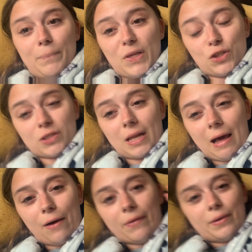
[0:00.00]
Just
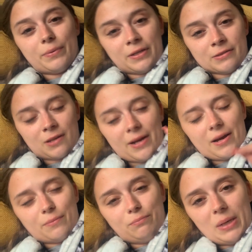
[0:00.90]
allow it because I
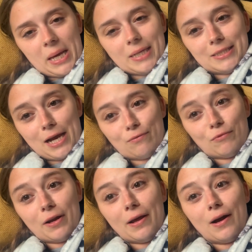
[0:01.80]
am laying down
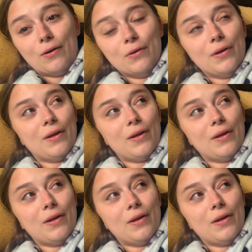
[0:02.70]
right now.